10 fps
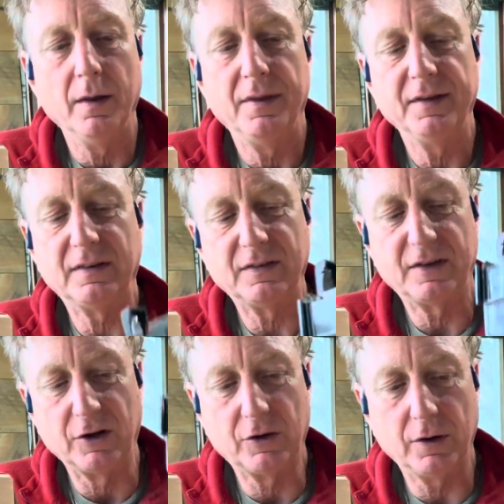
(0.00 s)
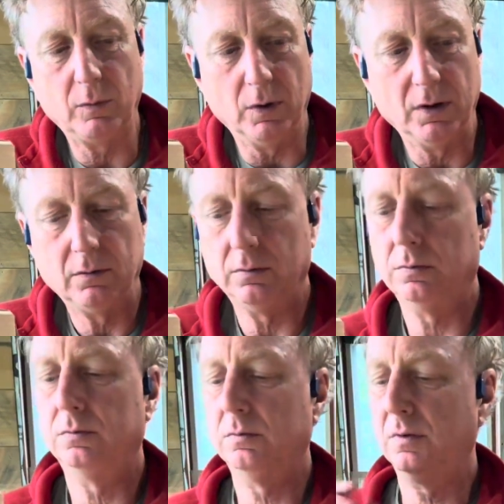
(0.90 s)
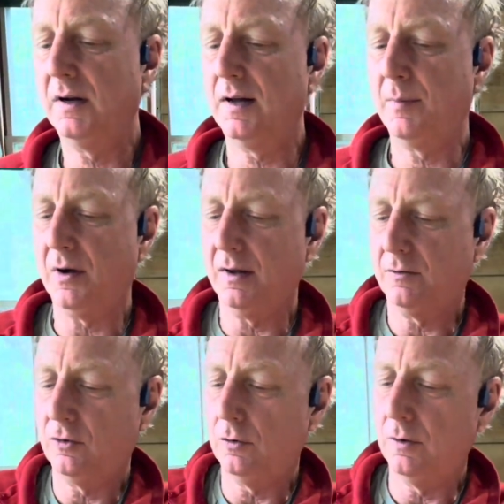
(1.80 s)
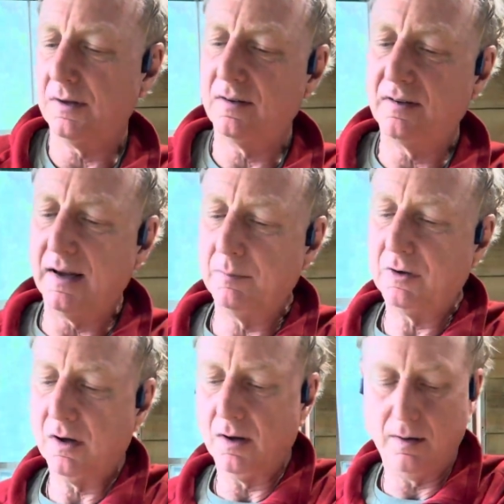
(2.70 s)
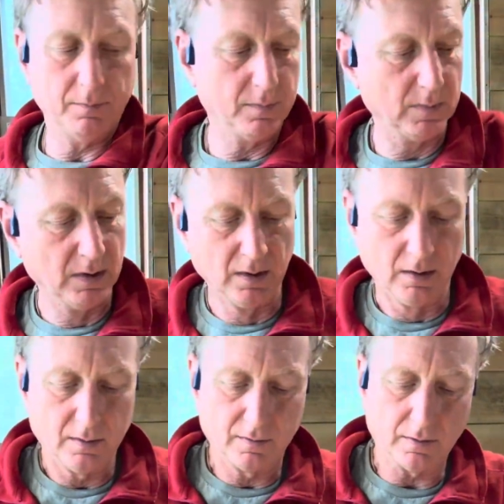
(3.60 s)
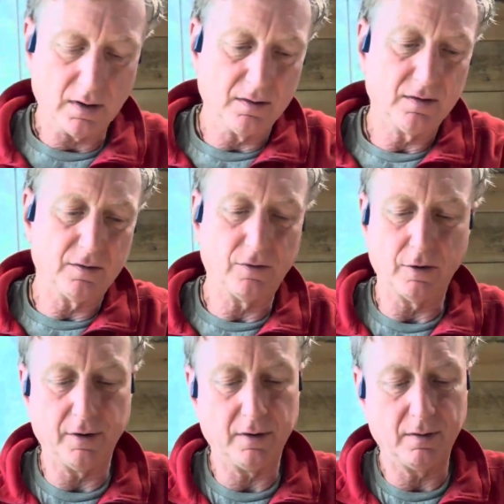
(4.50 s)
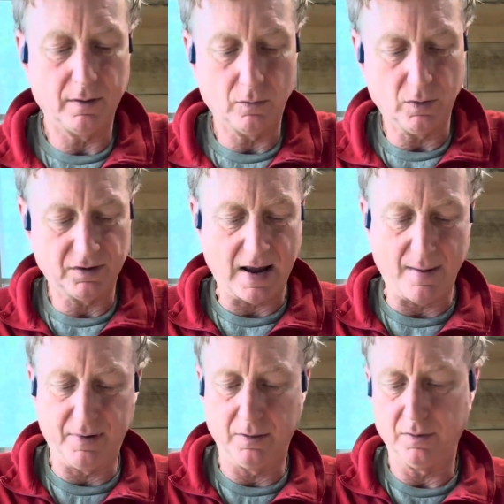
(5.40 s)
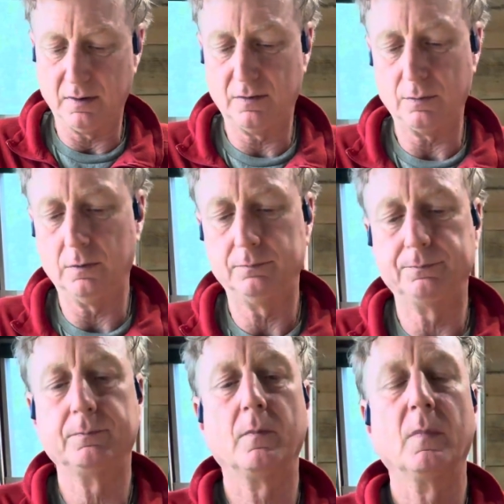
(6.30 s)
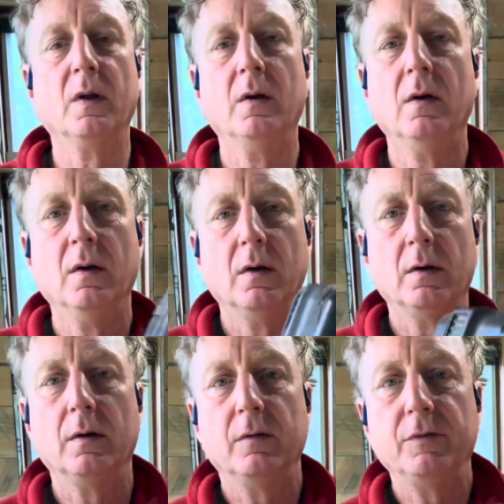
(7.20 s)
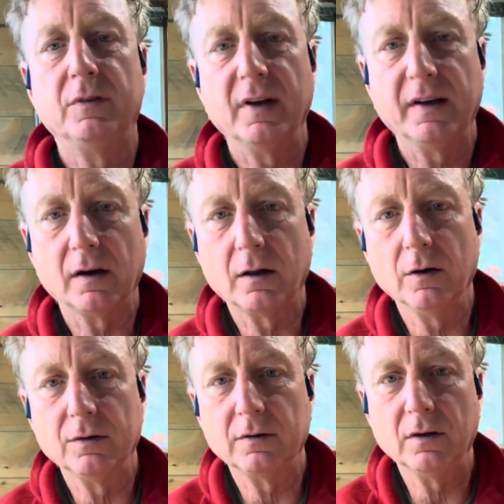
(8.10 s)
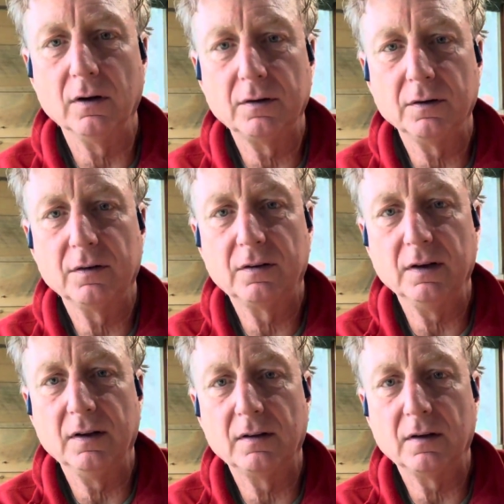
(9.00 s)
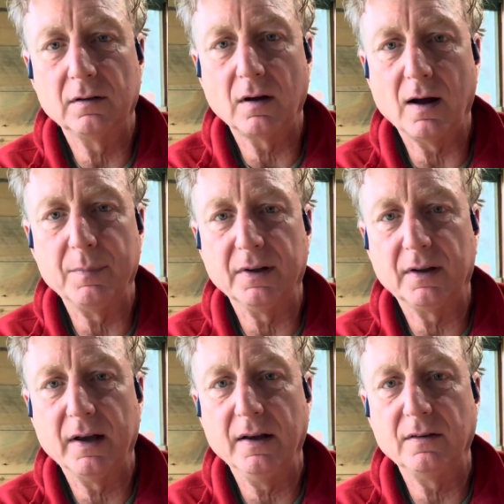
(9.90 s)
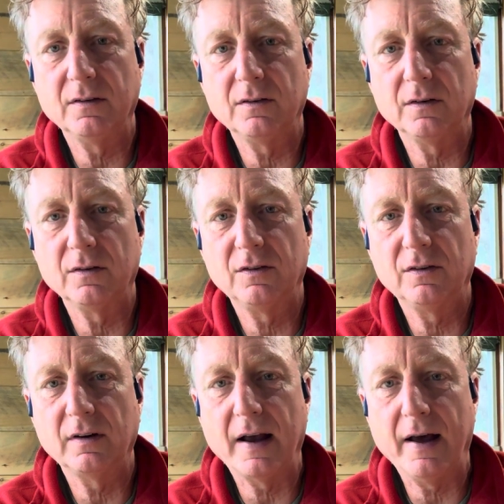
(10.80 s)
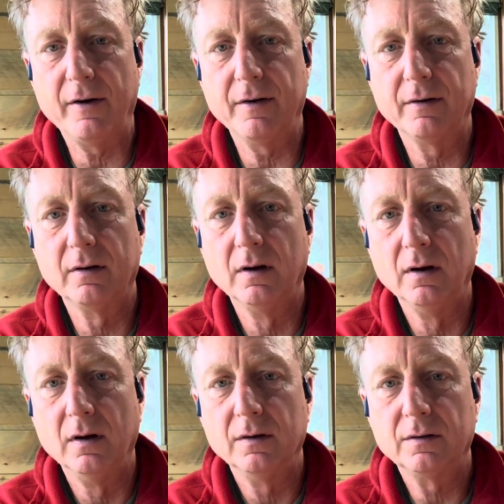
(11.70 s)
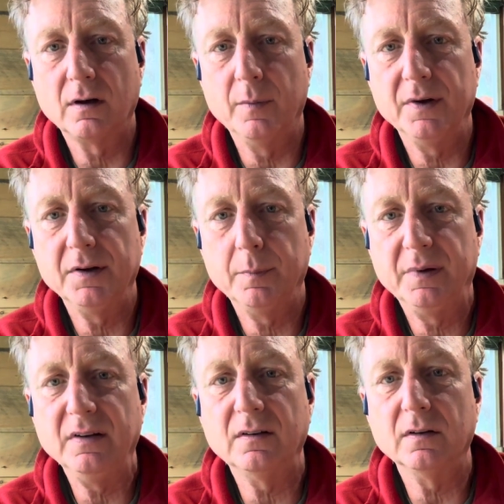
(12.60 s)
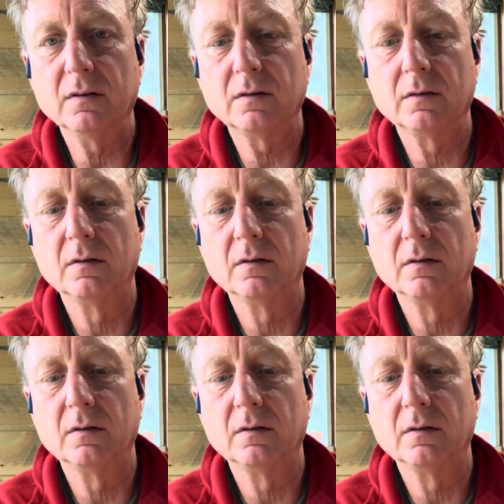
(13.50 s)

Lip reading: This is the good one, and I bought 2 at the same time. So I'll just show you what's happening with this one. If you take a close look, you'll see that the top of the case is just shattered. It's coming into pieces.